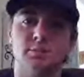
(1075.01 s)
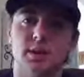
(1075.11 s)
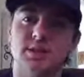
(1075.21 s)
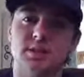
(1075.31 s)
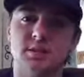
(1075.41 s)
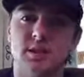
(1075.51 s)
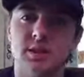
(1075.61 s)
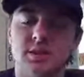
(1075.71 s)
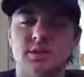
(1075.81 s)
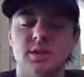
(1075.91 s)

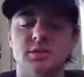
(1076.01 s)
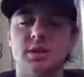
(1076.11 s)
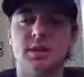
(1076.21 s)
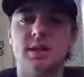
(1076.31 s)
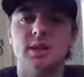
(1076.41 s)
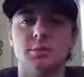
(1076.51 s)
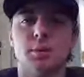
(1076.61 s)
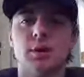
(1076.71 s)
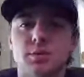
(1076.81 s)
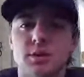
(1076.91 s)
Basically, you're never gonna hit
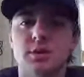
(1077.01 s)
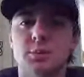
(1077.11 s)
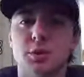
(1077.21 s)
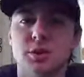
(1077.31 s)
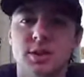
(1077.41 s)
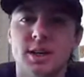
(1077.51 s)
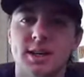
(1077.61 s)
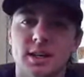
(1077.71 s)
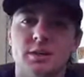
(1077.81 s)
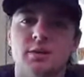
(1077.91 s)
it perfectly, but you got
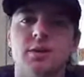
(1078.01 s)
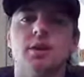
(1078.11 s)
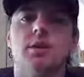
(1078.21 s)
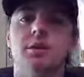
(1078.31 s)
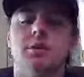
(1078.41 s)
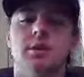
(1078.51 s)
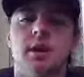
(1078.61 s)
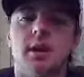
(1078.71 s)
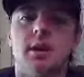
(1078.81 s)
to get it really close.